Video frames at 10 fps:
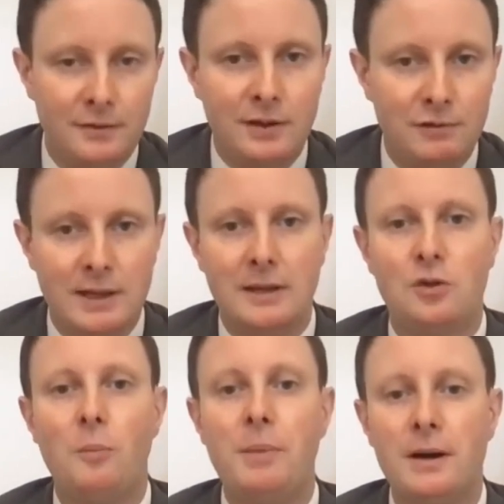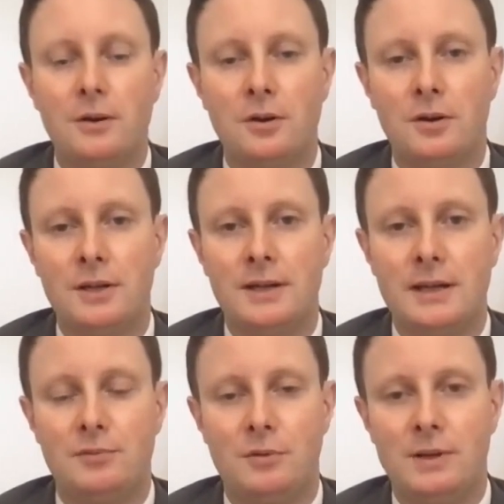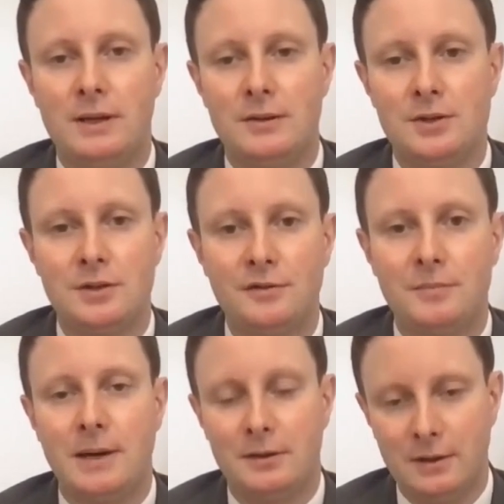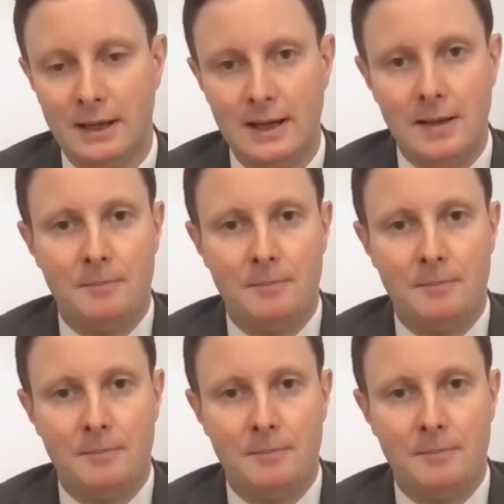even if we can compare or coordinate probably in a soft manner.